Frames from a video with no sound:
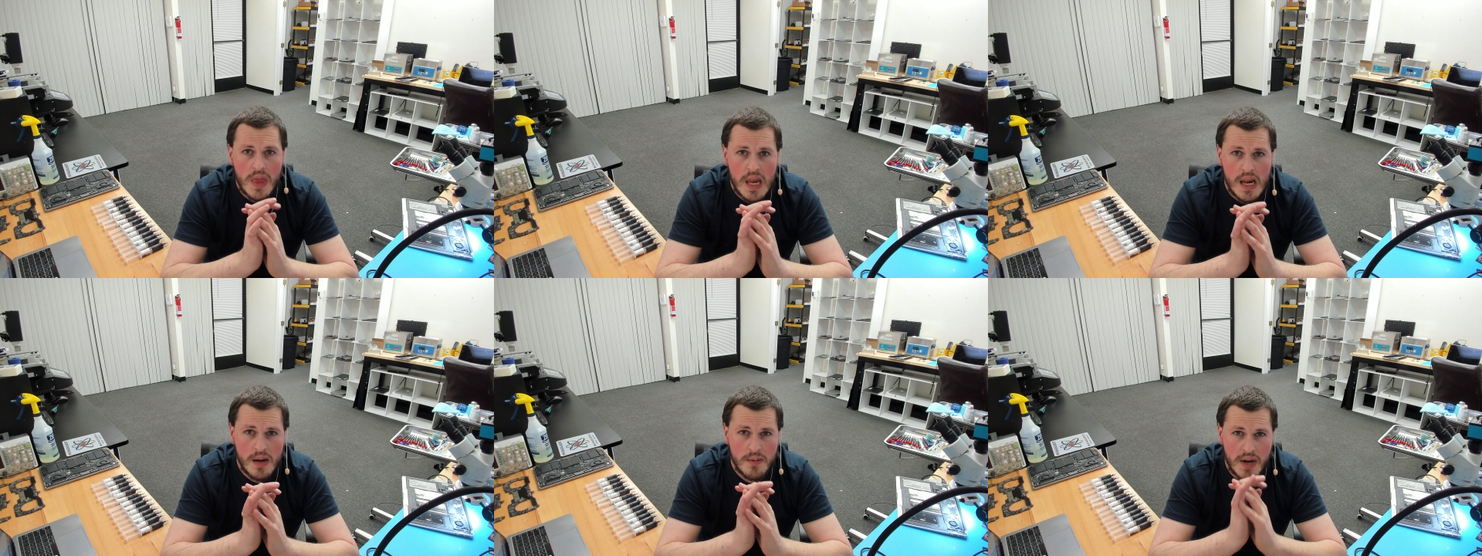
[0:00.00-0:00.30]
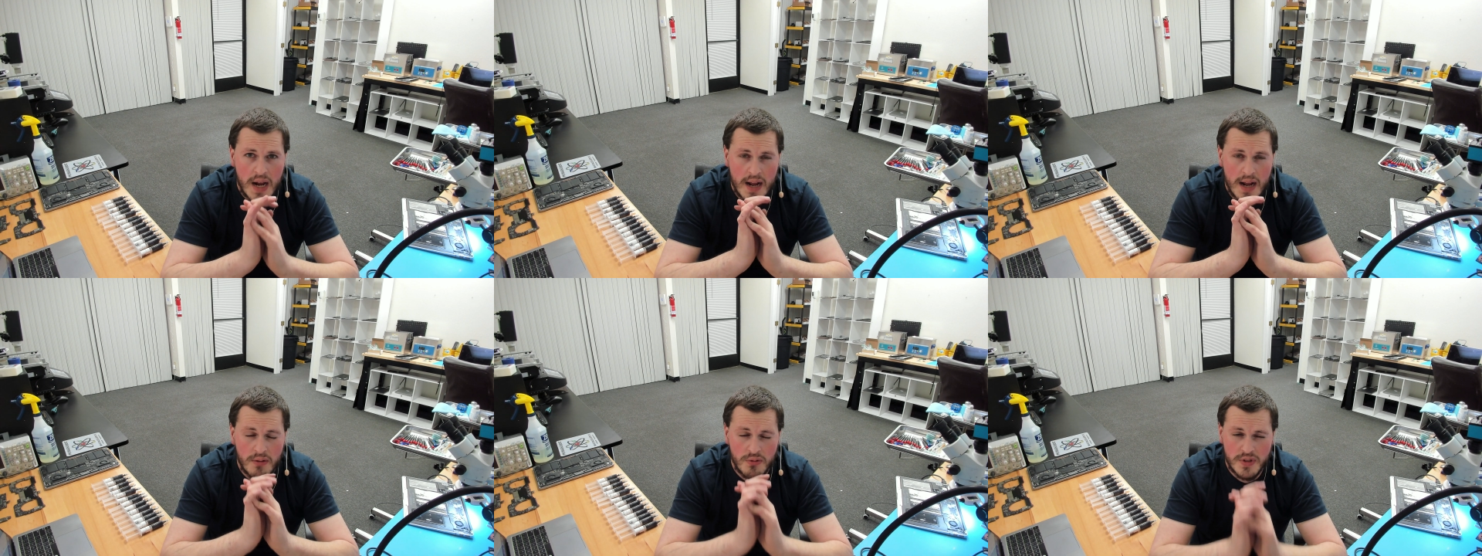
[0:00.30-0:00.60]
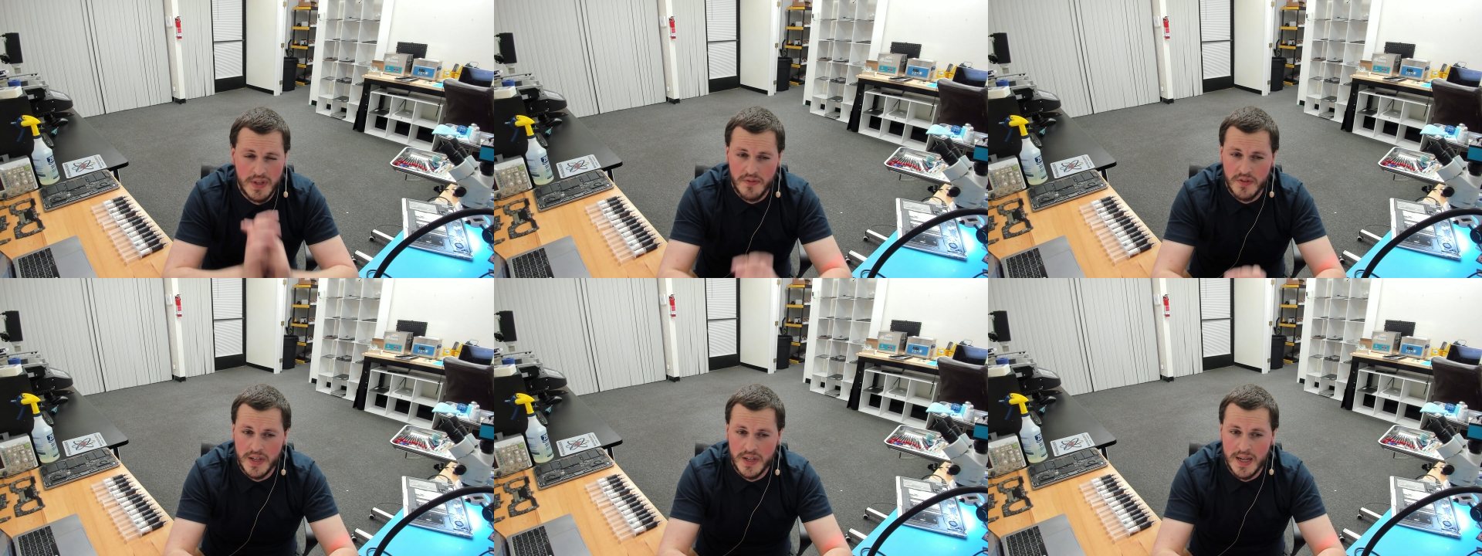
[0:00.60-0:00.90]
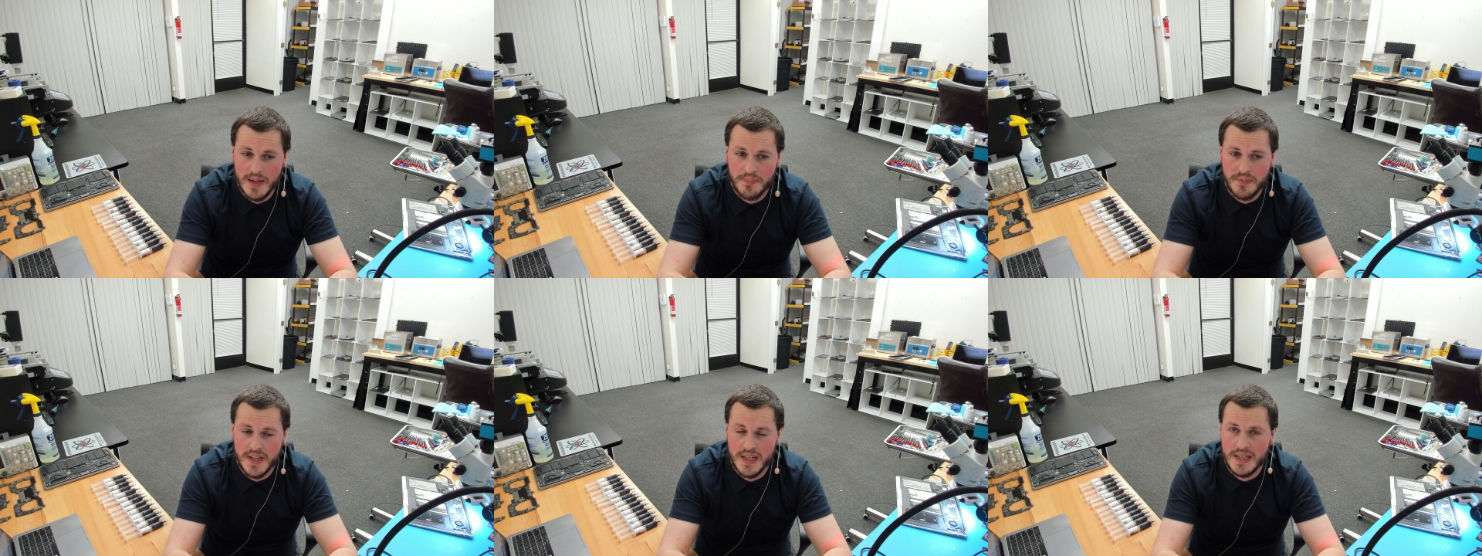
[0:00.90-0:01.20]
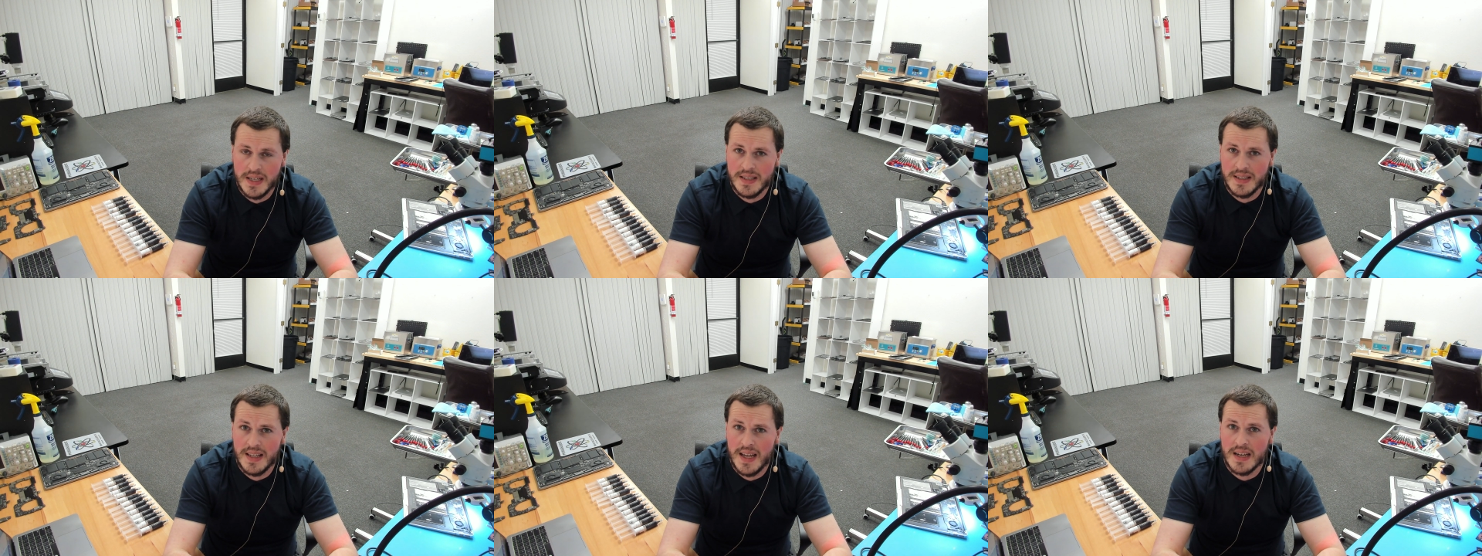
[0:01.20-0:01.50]
But I will definitely
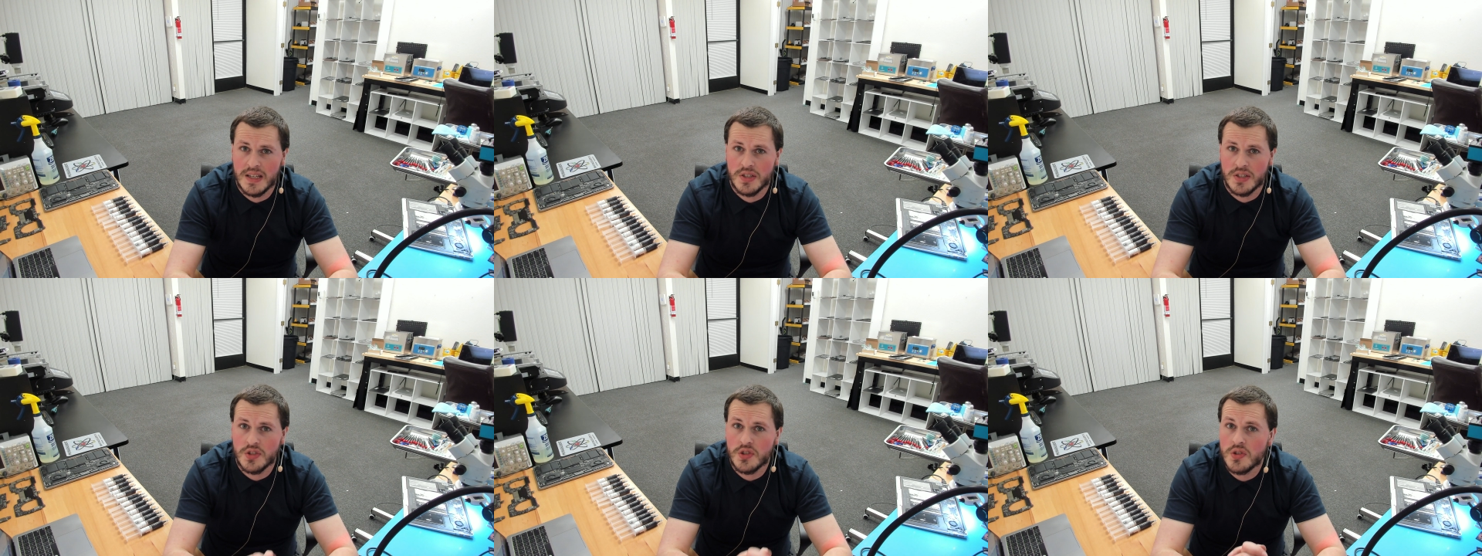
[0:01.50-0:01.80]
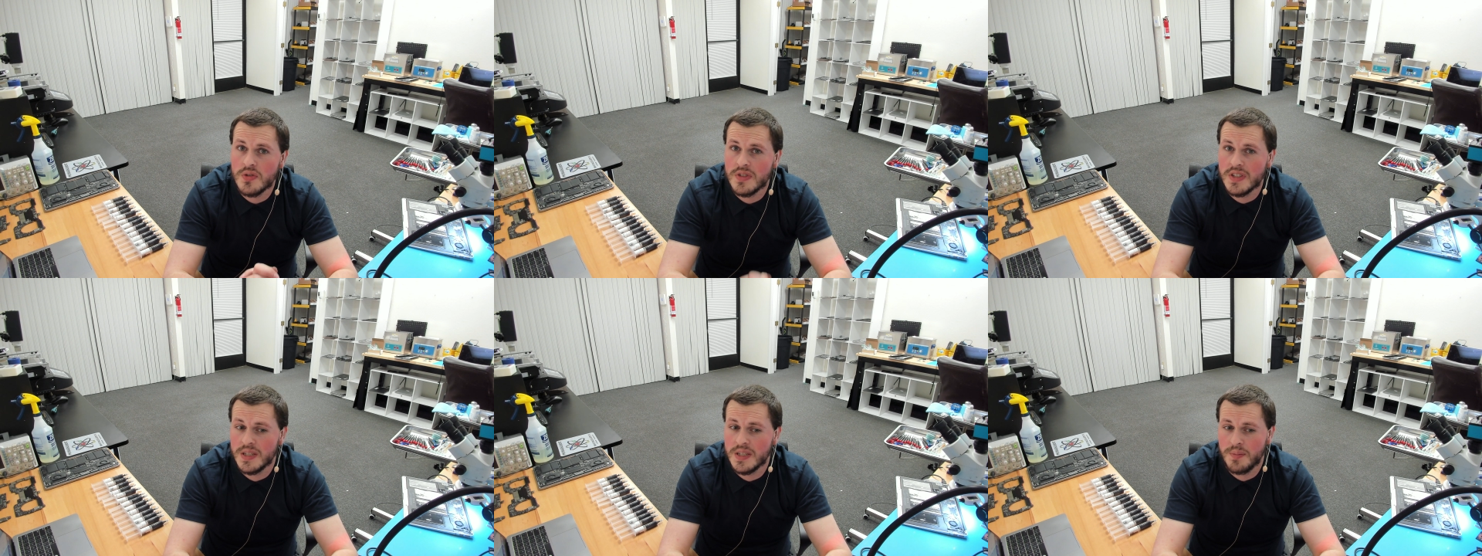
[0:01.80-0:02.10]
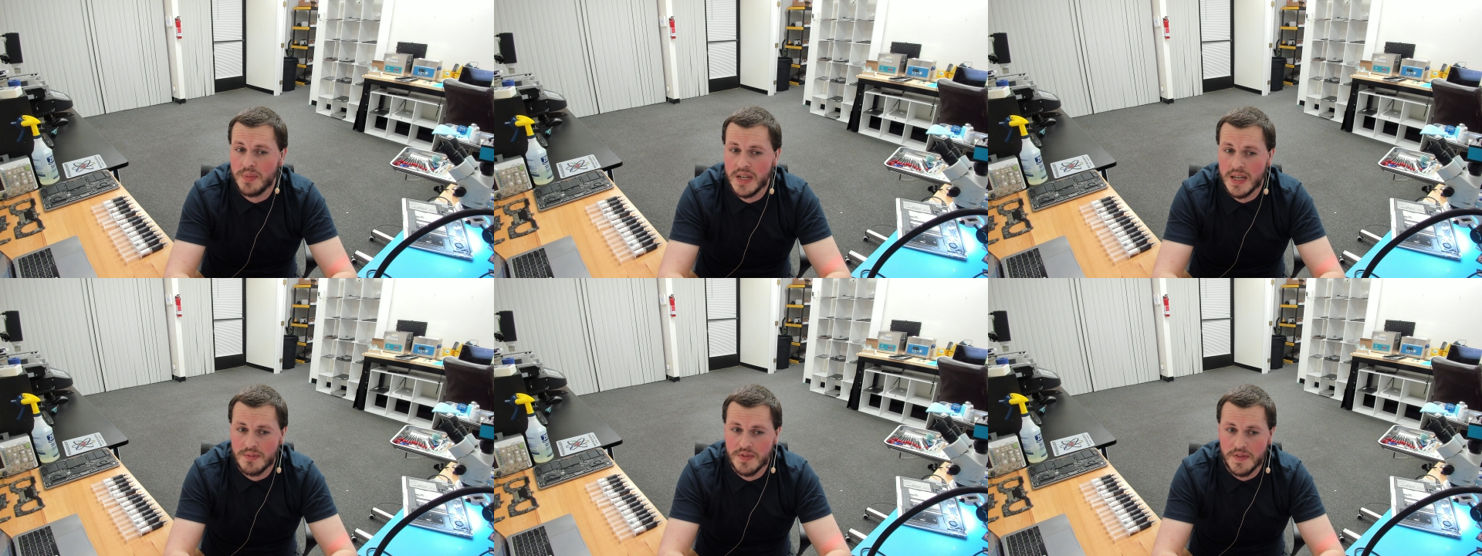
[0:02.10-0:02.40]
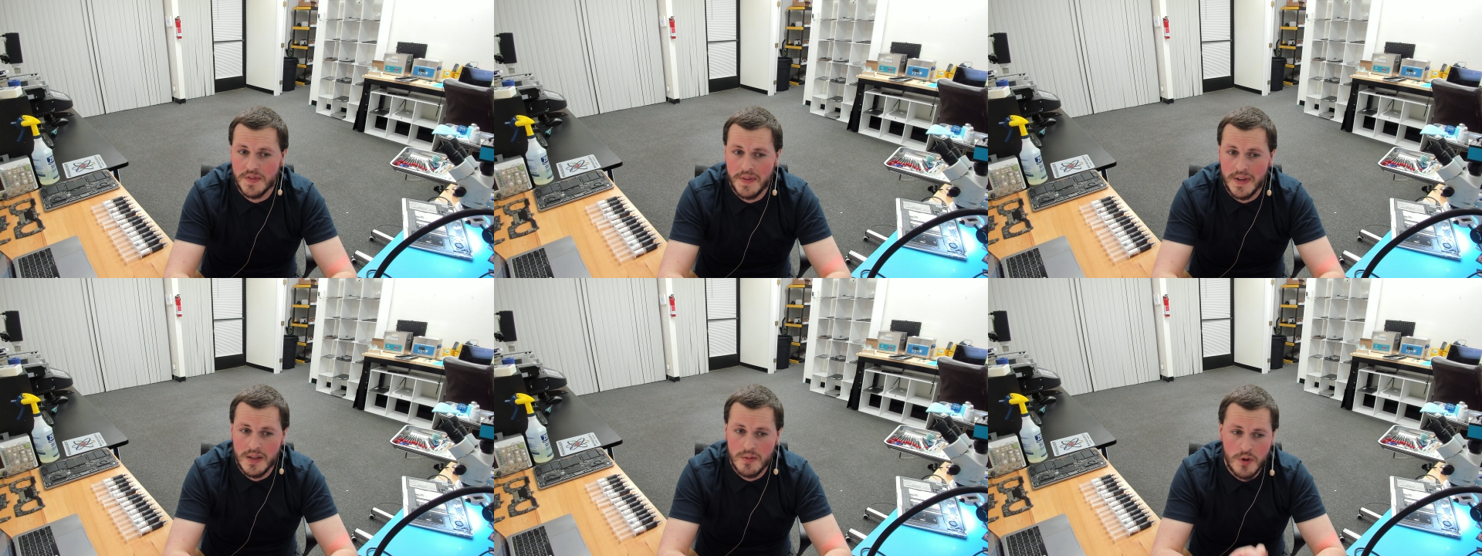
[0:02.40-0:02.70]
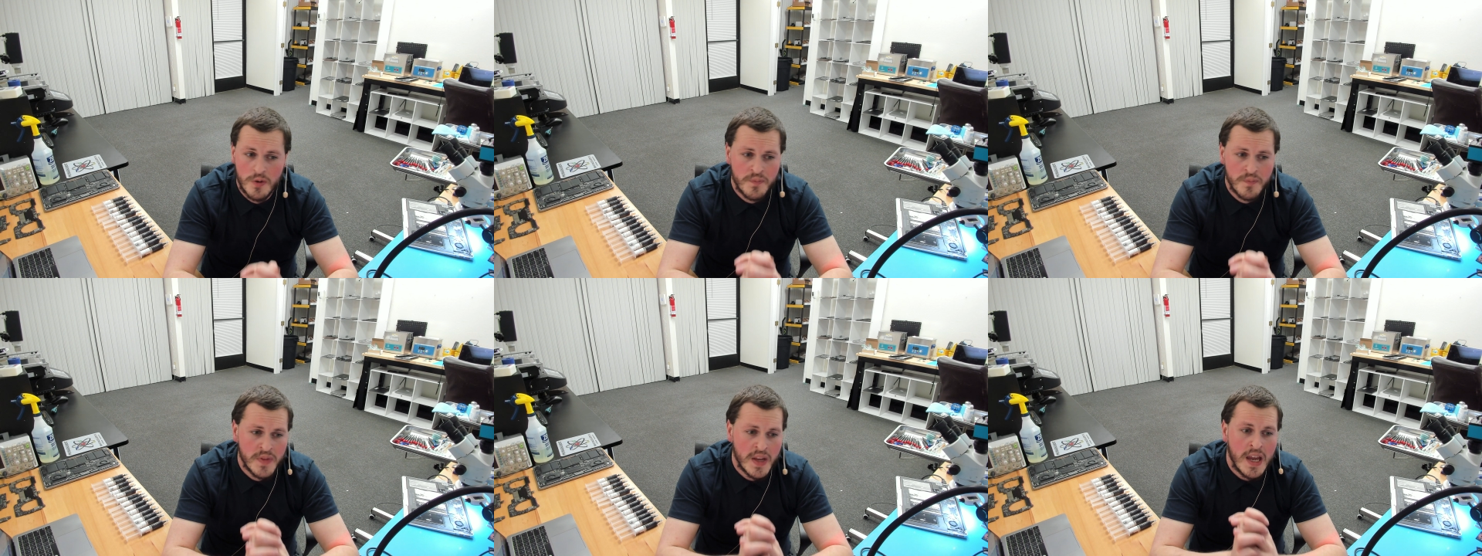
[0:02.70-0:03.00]
update that as soon as it becomes
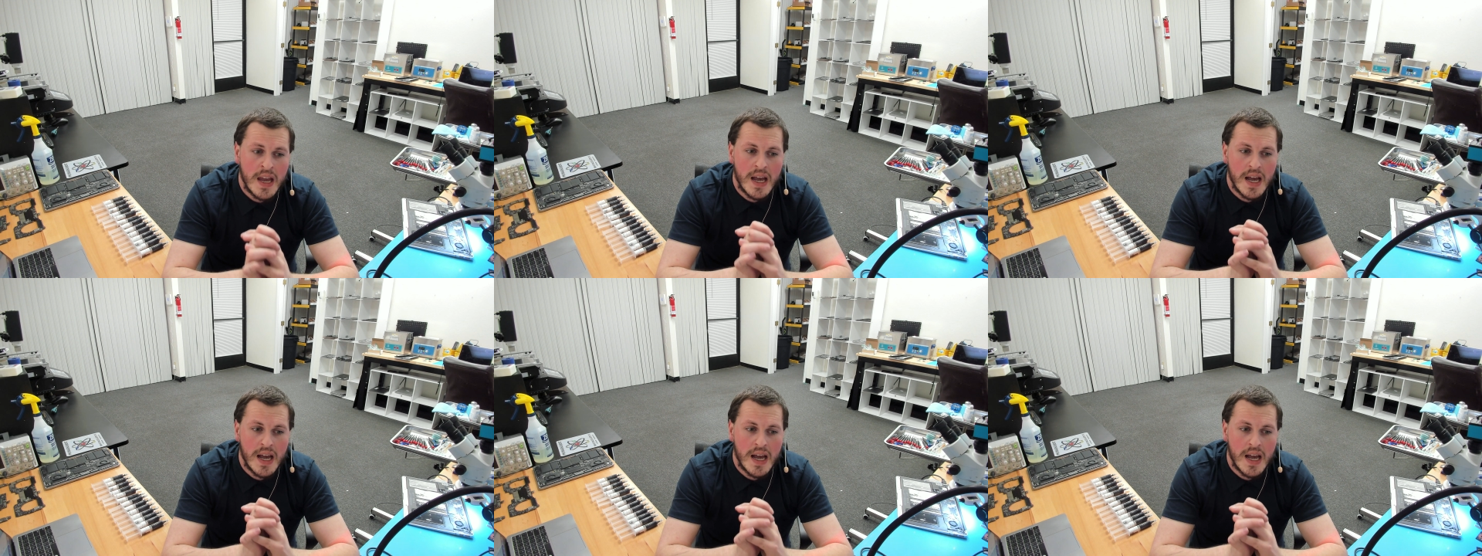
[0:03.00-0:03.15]
available.